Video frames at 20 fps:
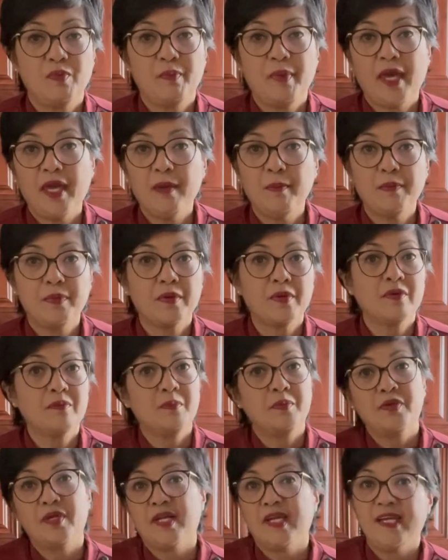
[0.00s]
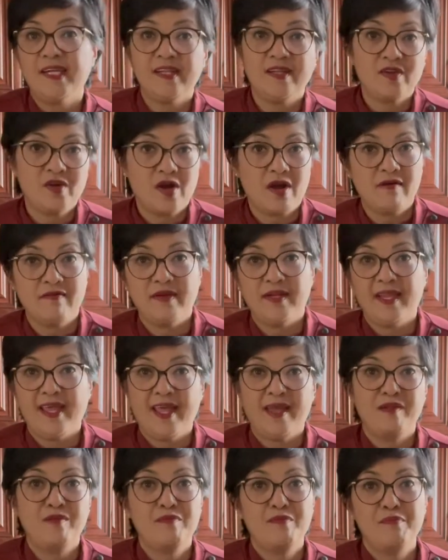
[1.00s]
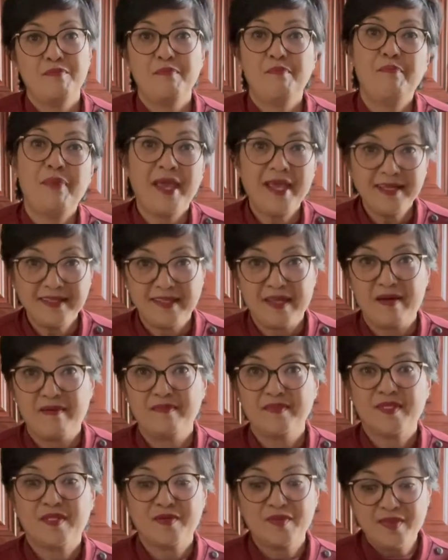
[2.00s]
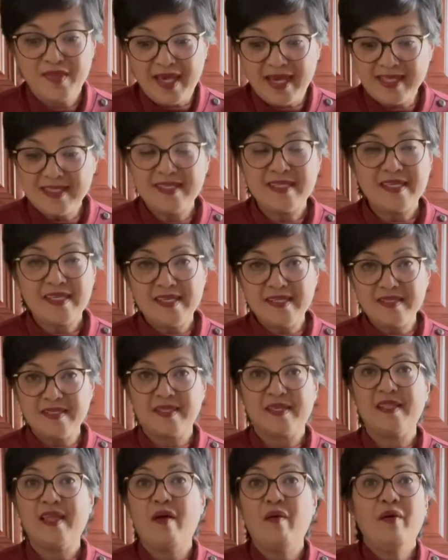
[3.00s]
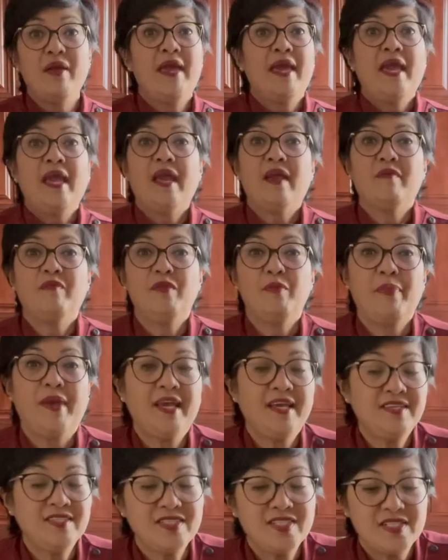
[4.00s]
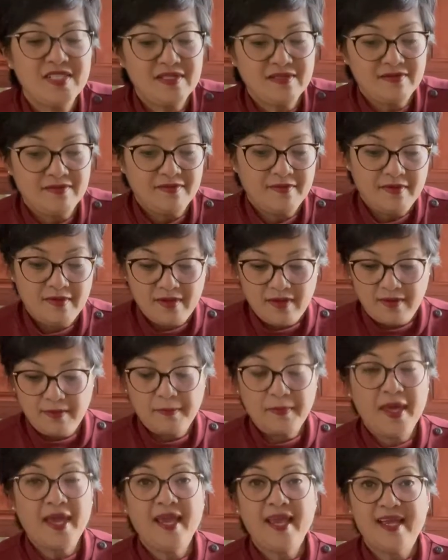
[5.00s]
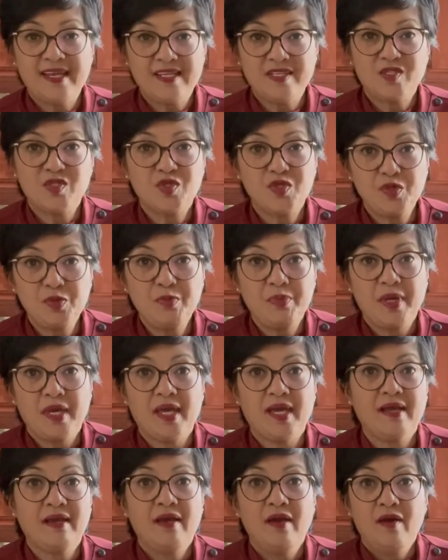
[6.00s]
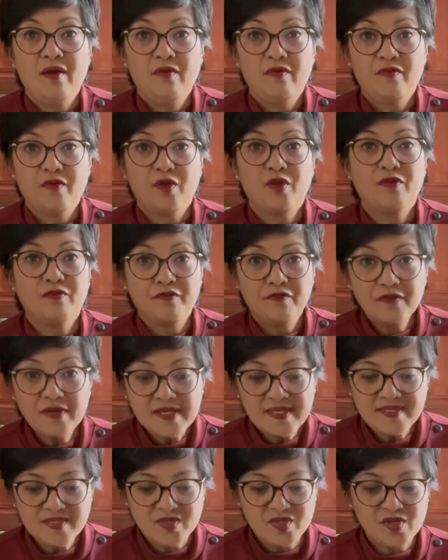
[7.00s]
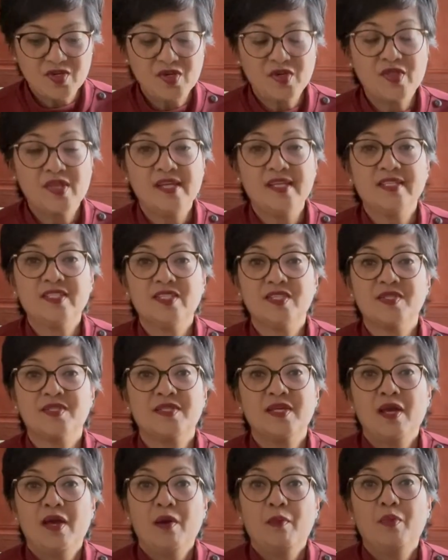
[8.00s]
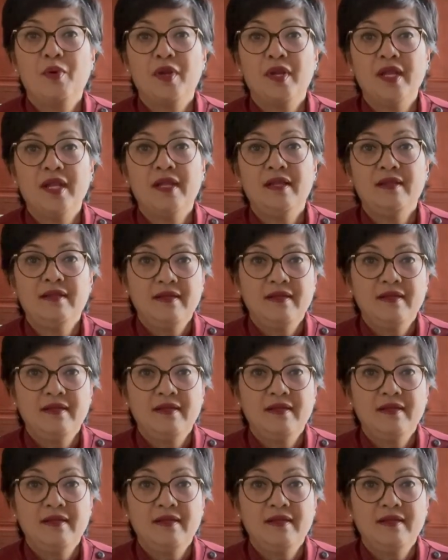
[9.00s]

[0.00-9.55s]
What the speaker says: paper, preheat your oven, and bake them. So that's easy. Now, if the baking sheet pan is too big for your freezer, then just put it